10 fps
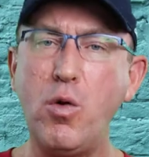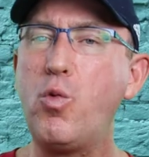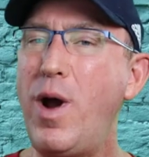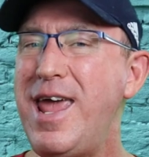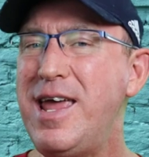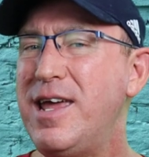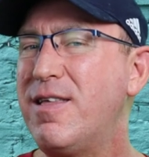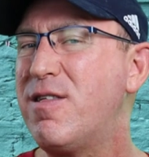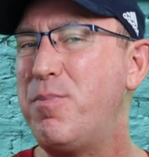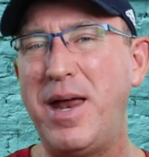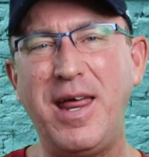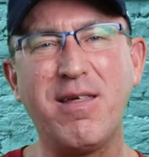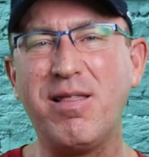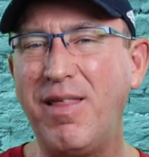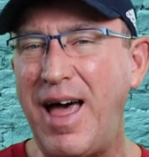You know, Reagan Lincoln had spent
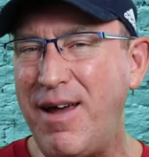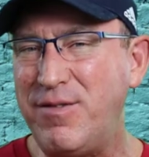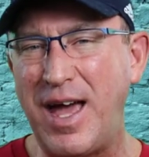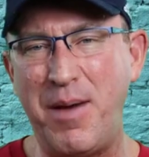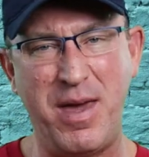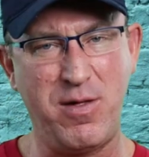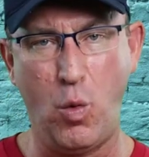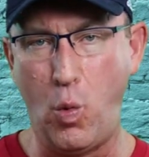his lifetime as a